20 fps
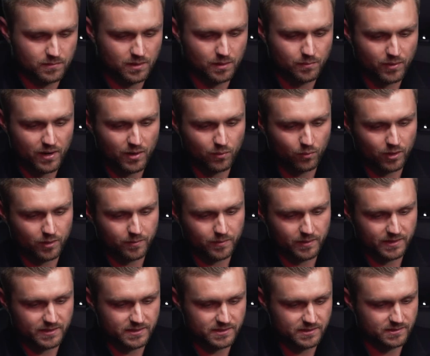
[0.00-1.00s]
A brand
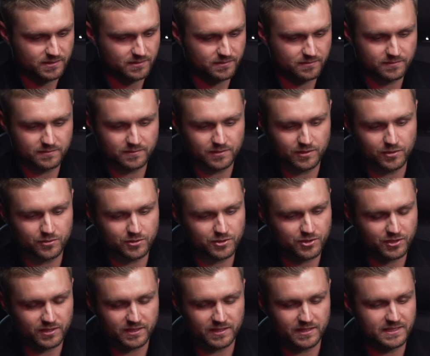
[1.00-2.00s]
workbook is
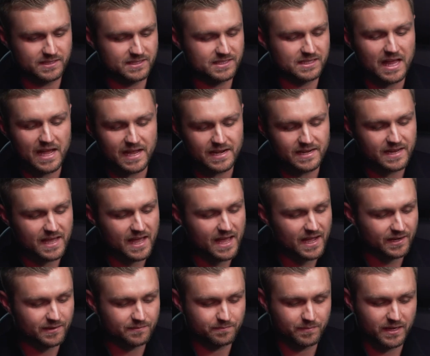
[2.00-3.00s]
usually a slide
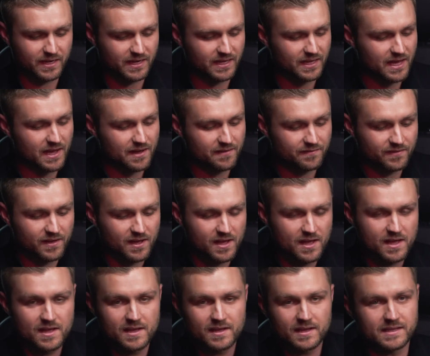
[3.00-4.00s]
deck, PDF.
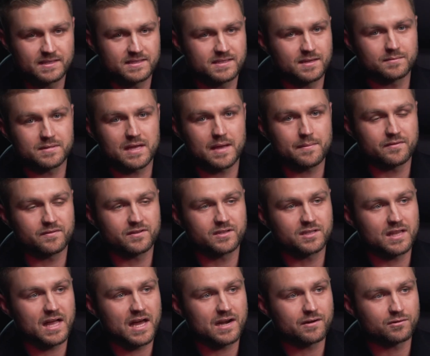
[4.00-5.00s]
It's some type of
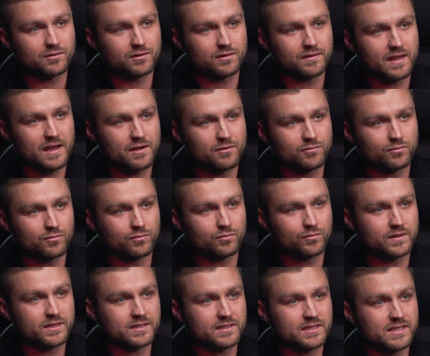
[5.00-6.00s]
collateral that
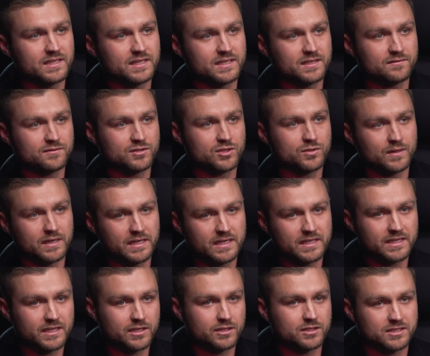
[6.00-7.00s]
really gives you a
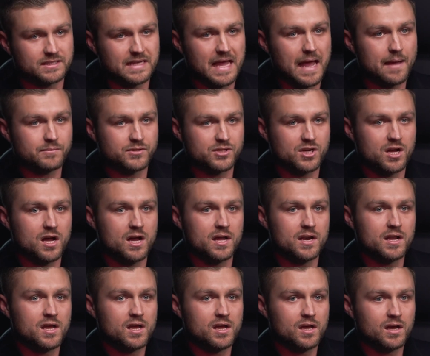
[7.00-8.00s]
clear
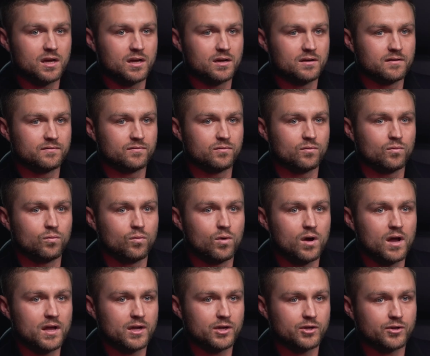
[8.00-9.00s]
snapshot of
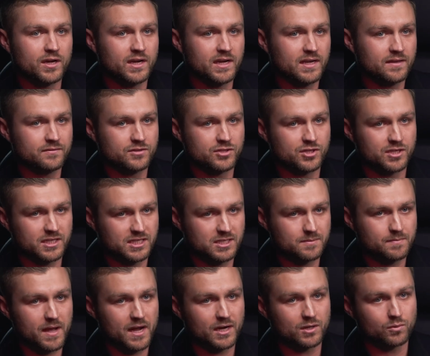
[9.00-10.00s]
what creatives should
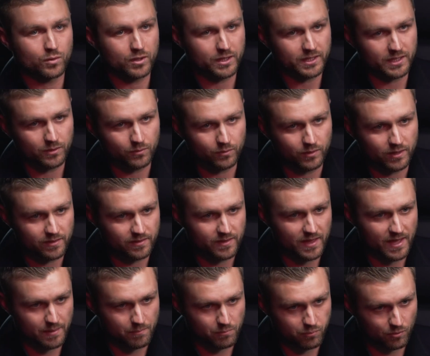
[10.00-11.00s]
expect working with
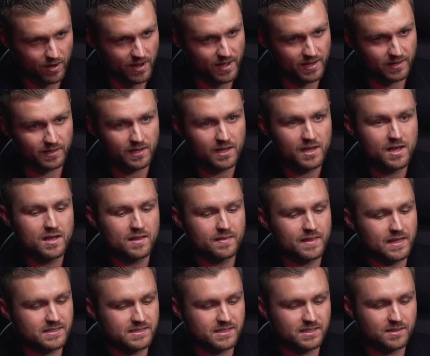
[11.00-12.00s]
a brand.
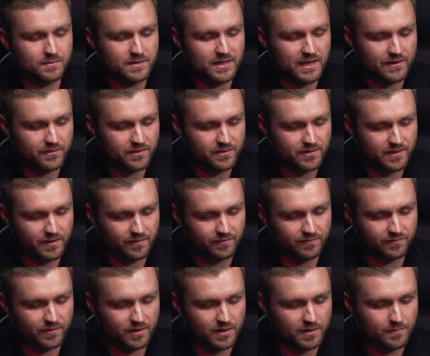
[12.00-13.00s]
That's going to be everything
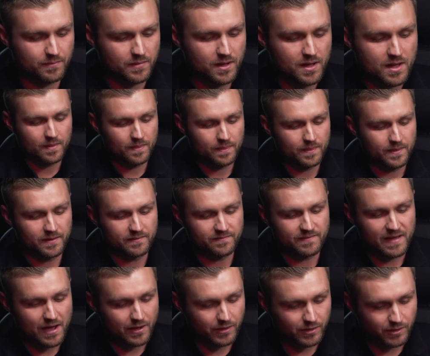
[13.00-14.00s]
from the
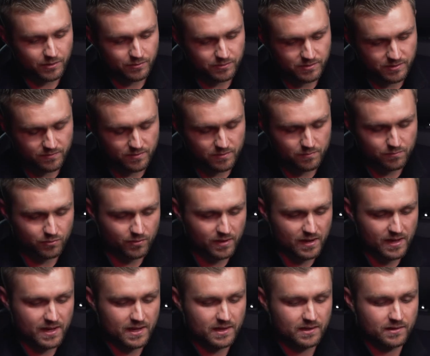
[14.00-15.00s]
values of the
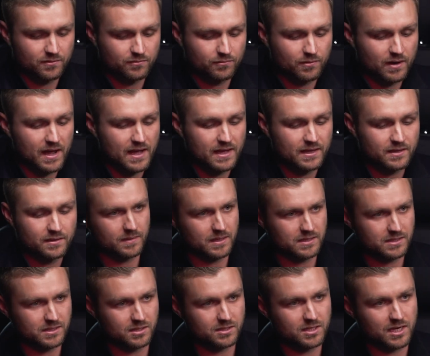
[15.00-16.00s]
brand, right?
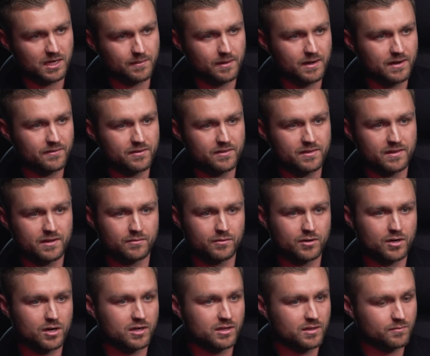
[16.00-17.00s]
It's going to talk about everything
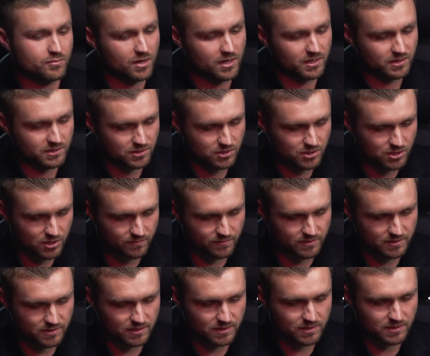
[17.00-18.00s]
regarding the products and
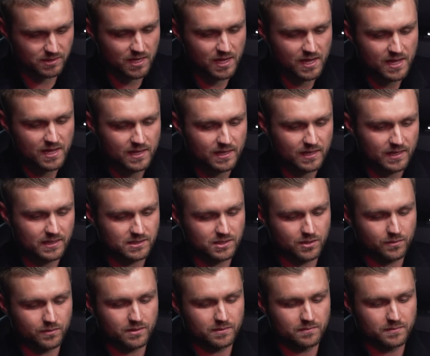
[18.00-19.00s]
services. It's
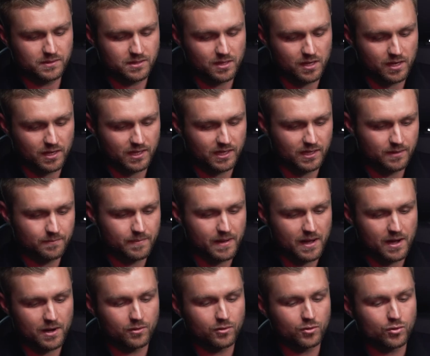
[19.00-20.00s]
going to be talking
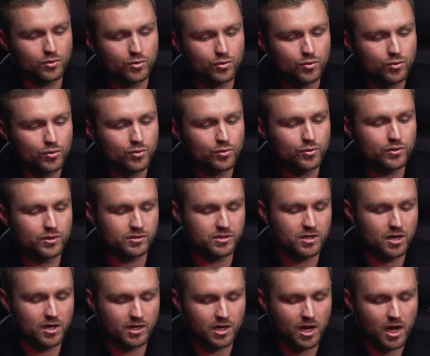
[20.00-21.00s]
about who your
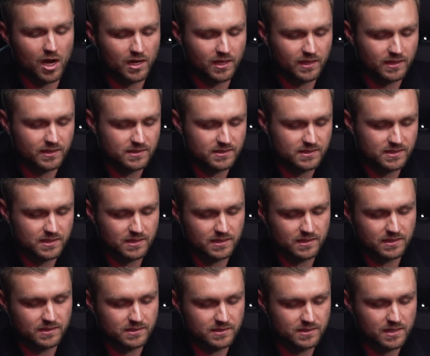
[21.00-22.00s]
target audience
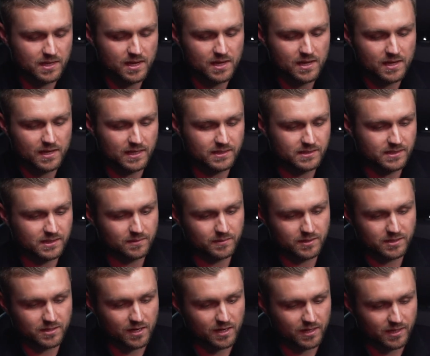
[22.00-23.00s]
is. It's going to
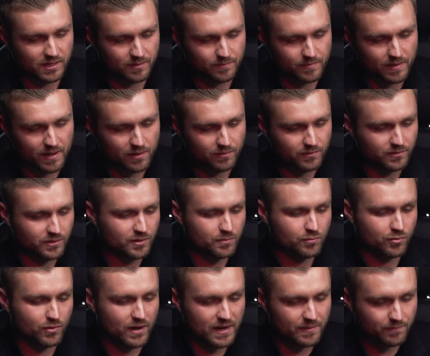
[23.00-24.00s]
be talking about your
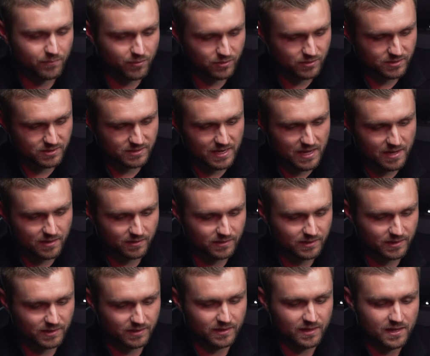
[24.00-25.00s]
brand
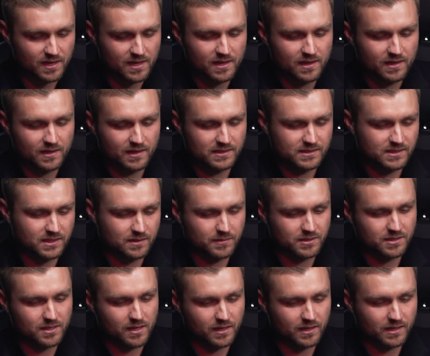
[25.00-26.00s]
personality. It's going to
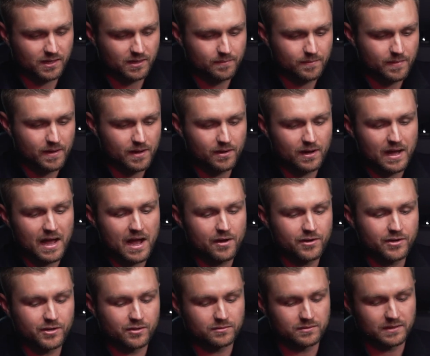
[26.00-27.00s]
be talking about how
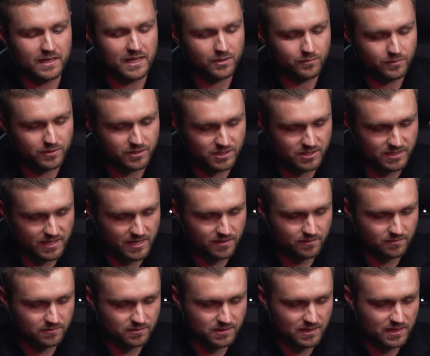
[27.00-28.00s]
your language
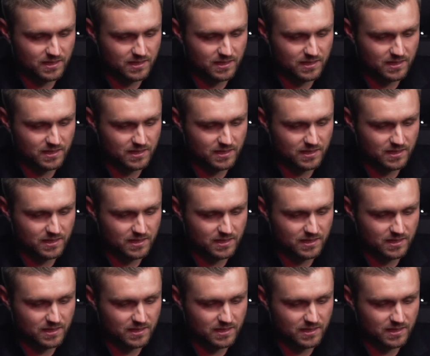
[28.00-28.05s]
sounds.